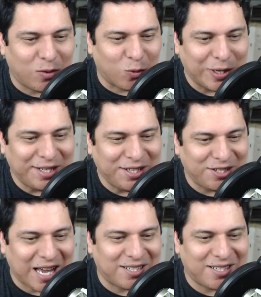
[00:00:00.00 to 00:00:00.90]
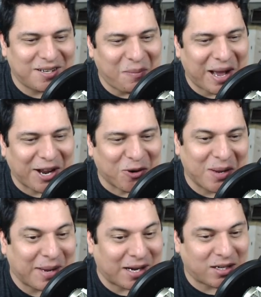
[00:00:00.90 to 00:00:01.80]
reset by
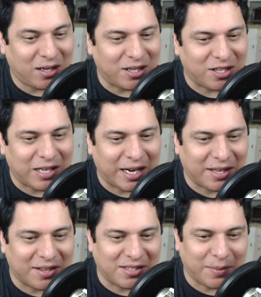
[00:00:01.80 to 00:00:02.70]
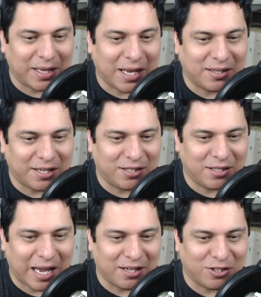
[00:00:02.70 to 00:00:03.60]
going back to college, landing in the same
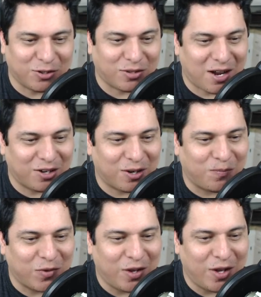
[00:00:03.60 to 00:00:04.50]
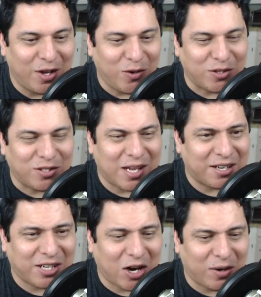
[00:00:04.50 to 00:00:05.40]
class as her daughter, who's not
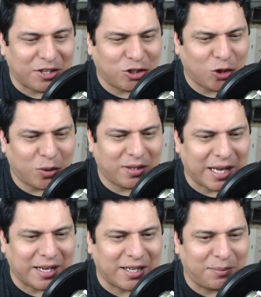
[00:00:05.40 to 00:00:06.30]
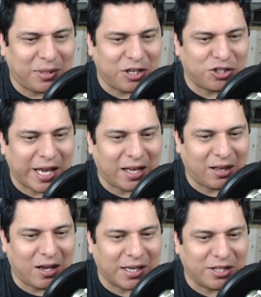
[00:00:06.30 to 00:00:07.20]
entirely sold in the idea, plunging
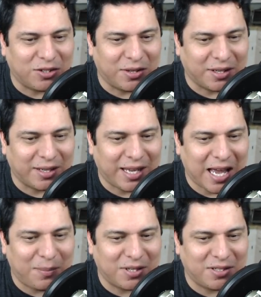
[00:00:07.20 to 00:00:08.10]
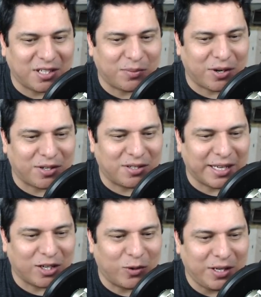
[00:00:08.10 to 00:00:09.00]
headlong into the campus experience.
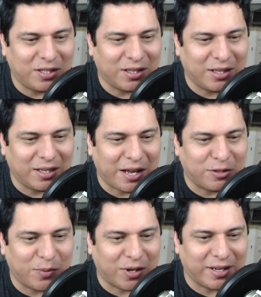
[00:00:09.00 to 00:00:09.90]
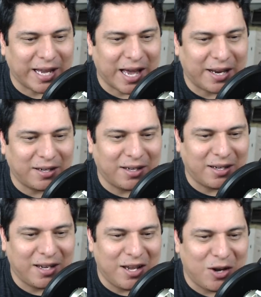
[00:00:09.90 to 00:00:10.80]
The increasingly outspoken Deanna
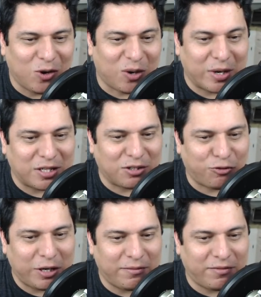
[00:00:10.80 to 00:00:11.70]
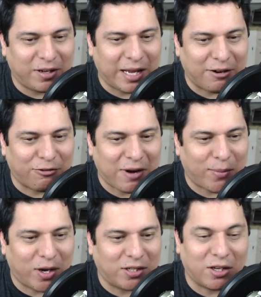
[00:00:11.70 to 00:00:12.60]
embraces freedom, fun, and frat
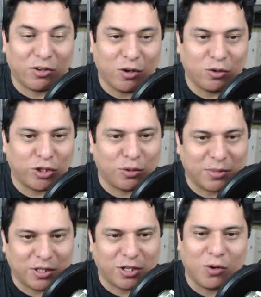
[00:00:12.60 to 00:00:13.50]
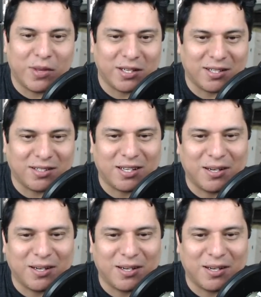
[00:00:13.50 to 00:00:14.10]
boys on her own terms. So this is